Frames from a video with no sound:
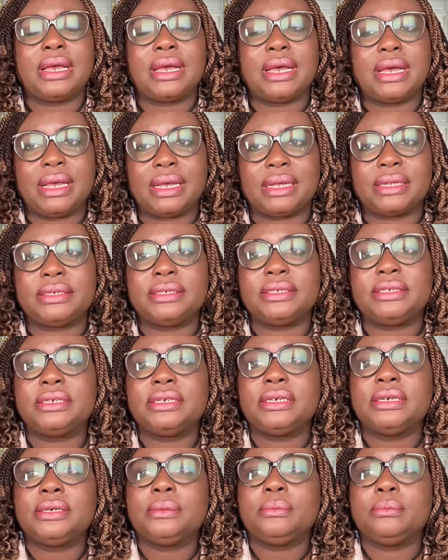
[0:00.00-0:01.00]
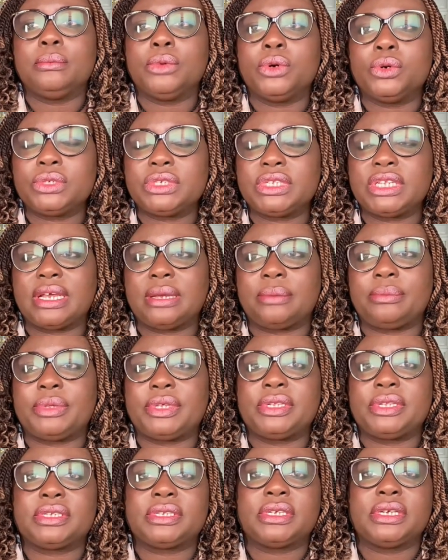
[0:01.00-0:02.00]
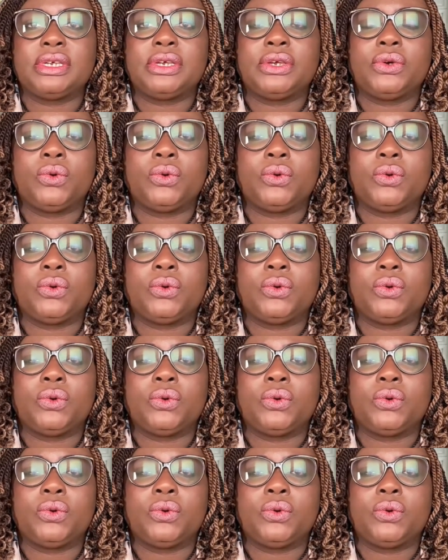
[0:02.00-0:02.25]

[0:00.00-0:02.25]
and most habits,